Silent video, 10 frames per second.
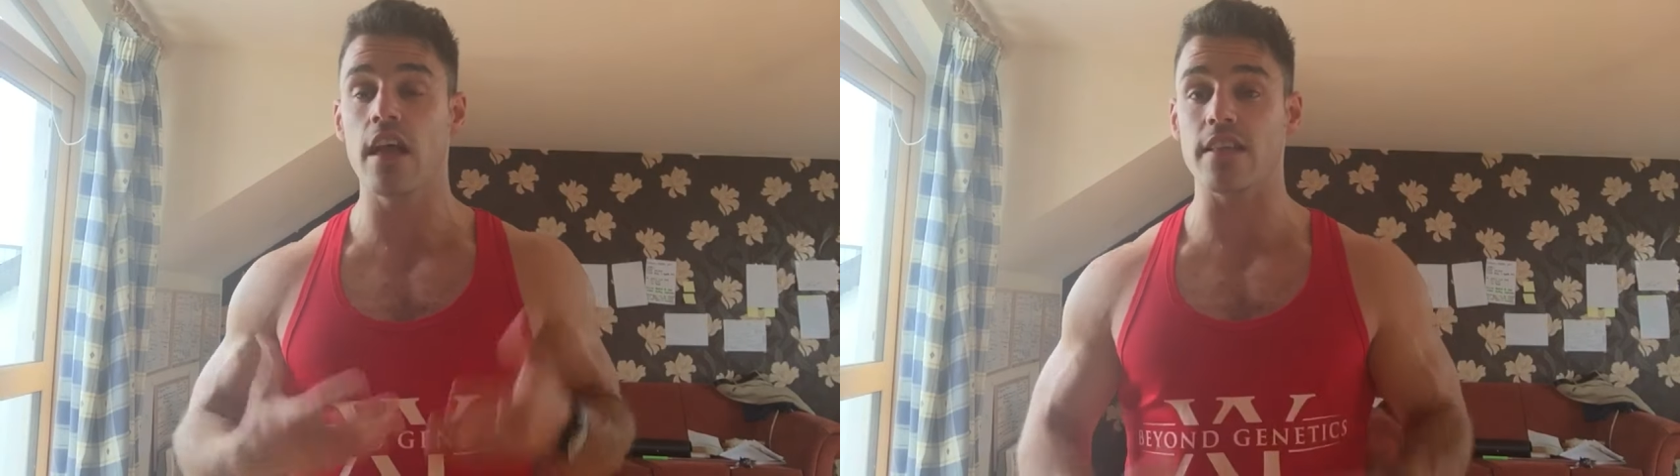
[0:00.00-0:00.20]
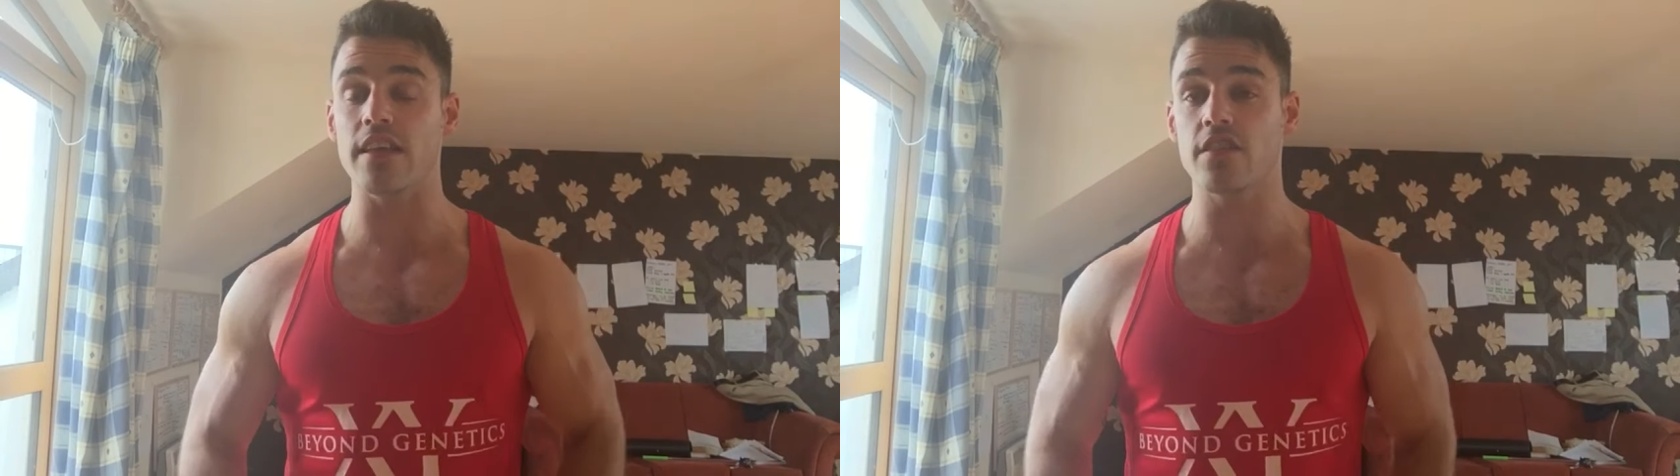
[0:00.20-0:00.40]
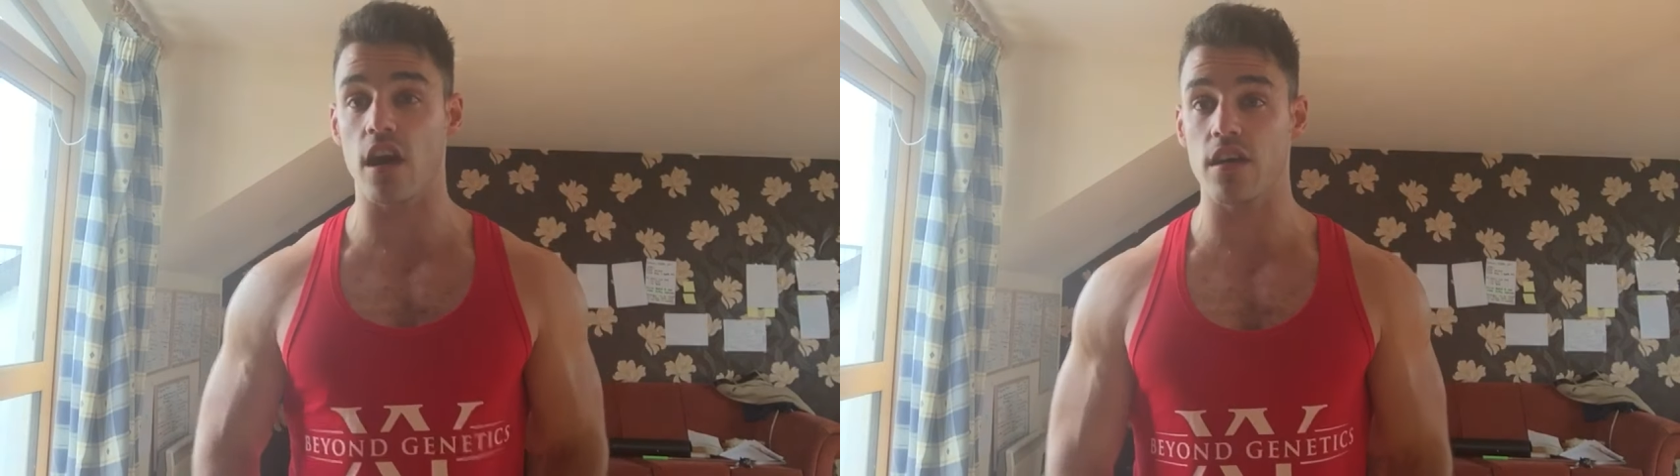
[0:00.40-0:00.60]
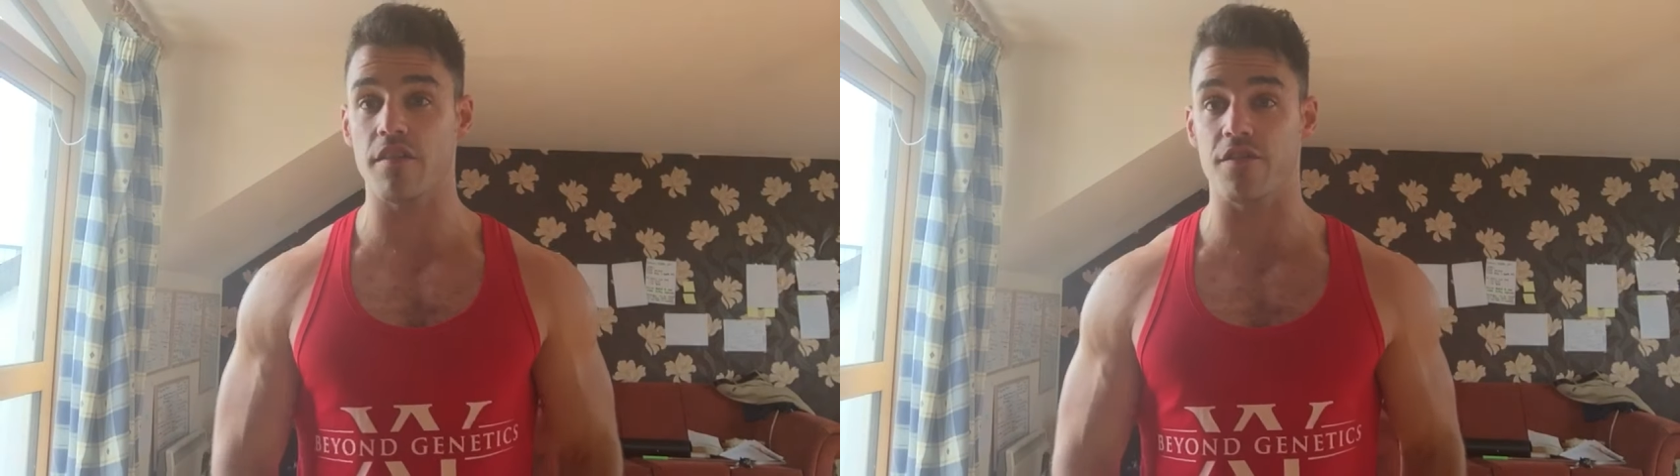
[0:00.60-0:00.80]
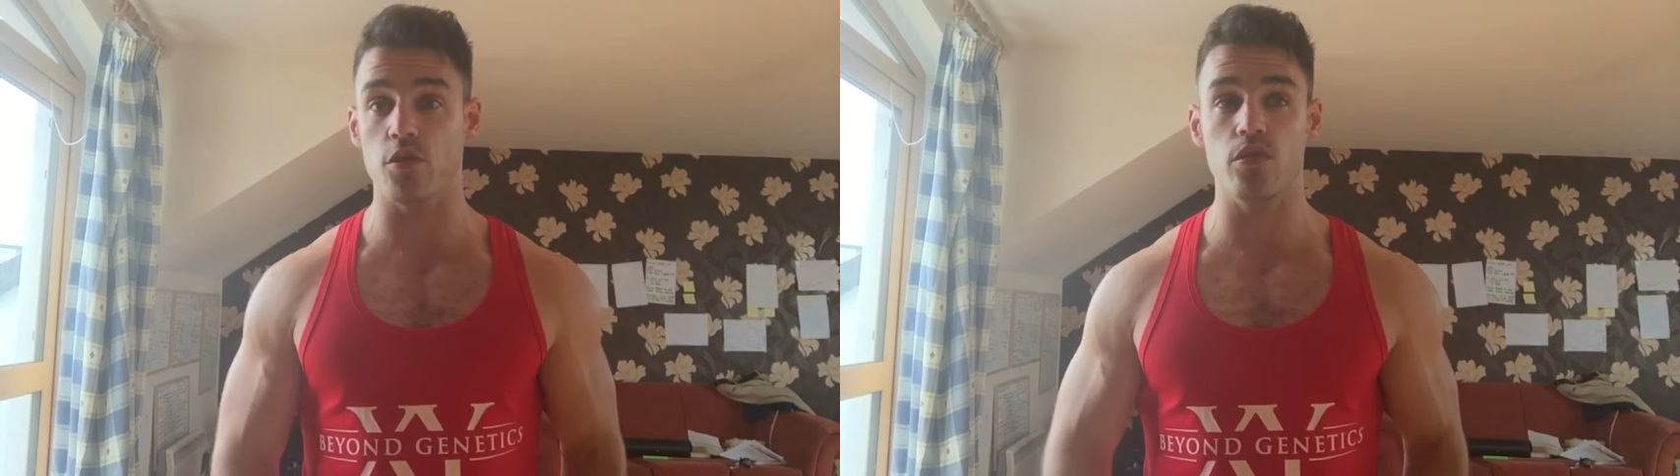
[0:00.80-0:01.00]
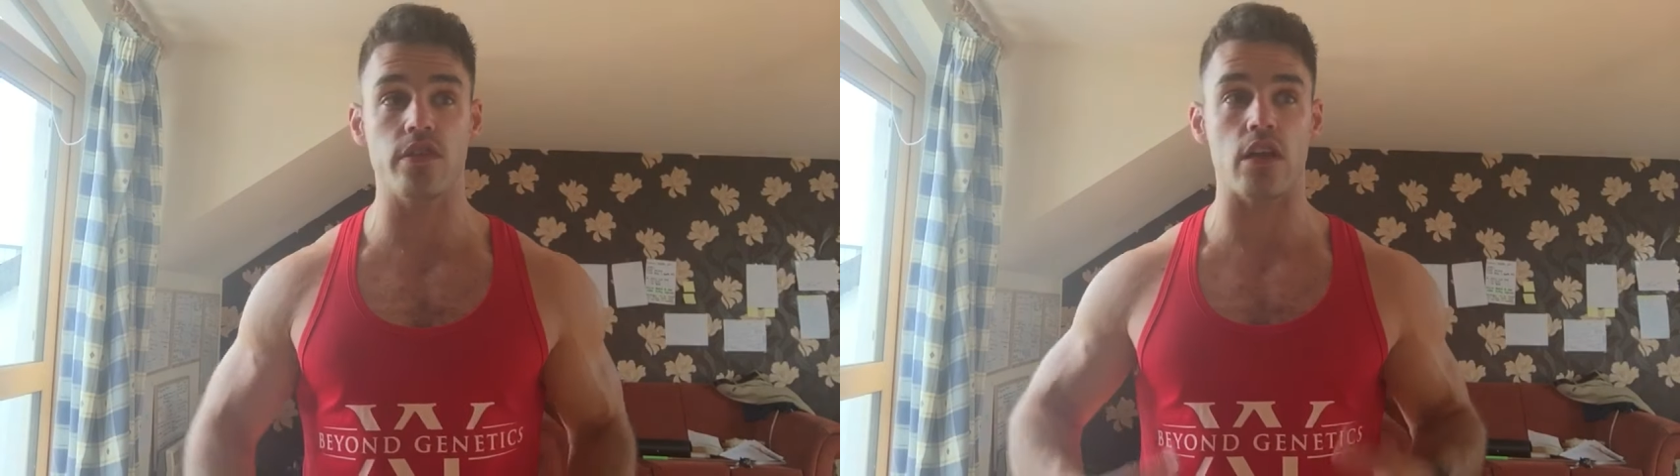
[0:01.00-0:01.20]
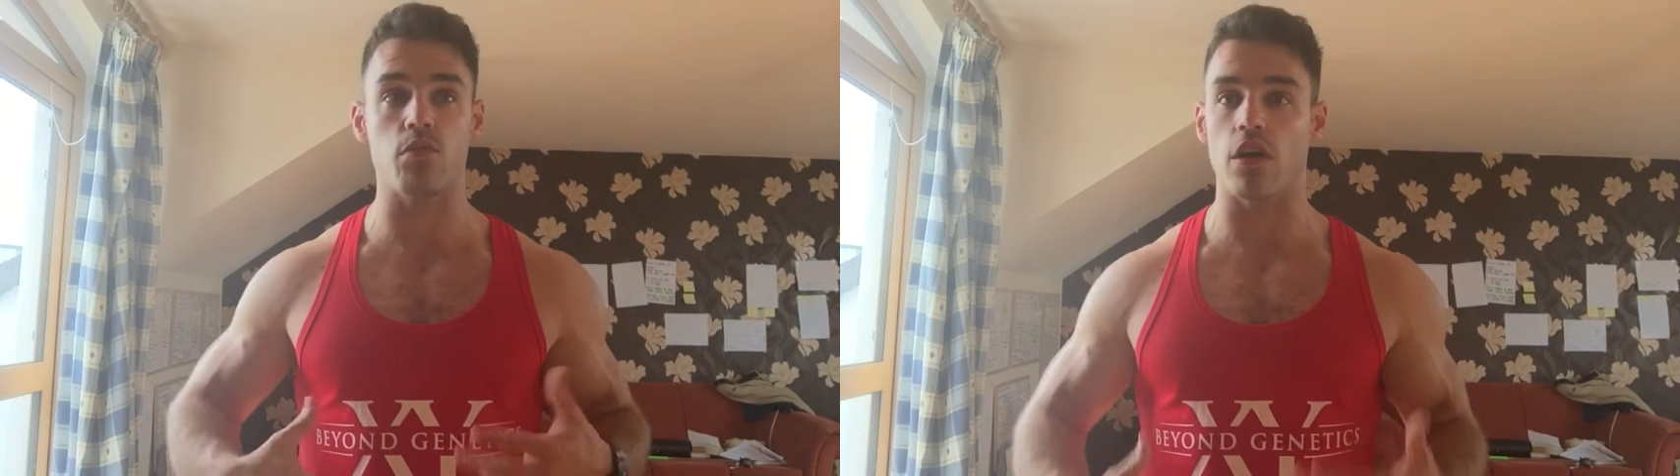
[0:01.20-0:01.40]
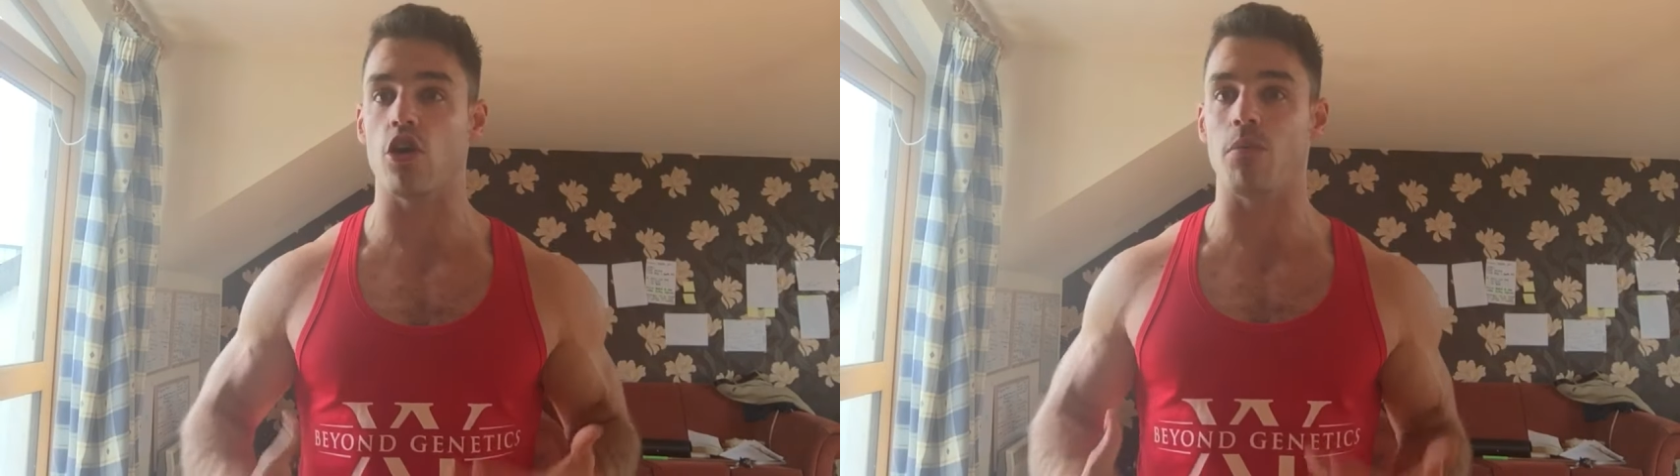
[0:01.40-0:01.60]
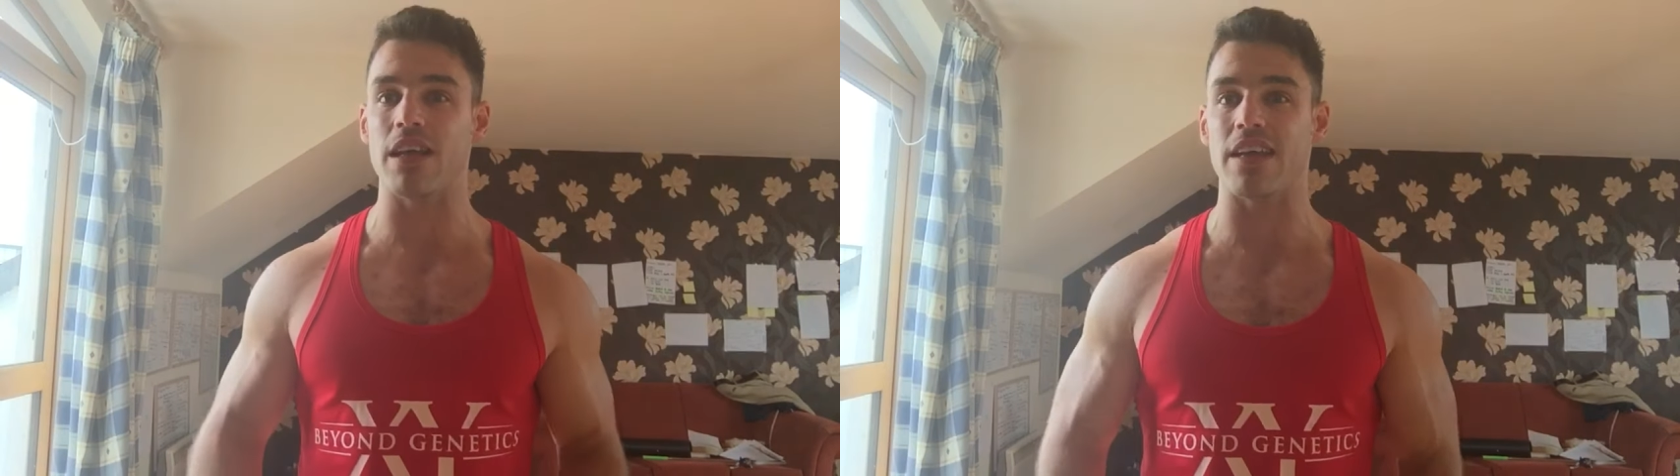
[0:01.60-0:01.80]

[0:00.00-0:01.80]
These kind of foods is what normally